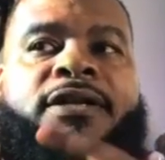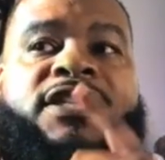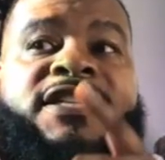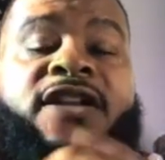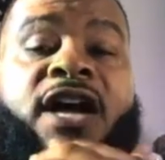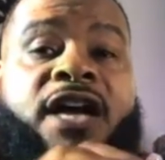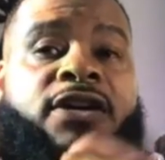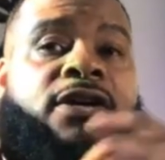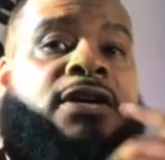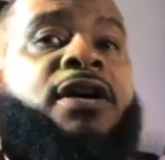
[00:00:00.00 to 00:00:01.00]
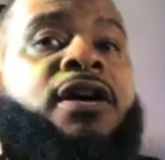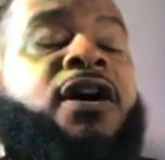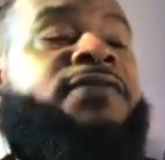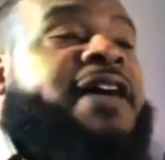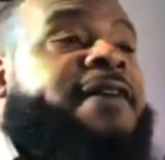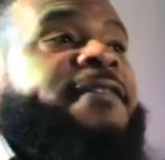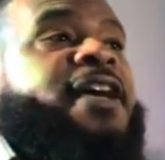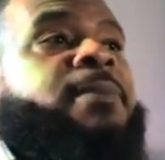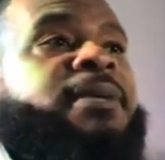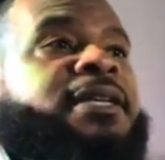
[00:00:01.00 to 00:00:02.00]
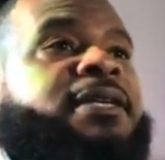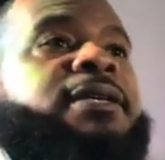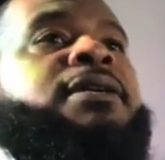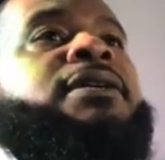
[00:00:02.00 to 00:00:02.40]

the slaughter of that family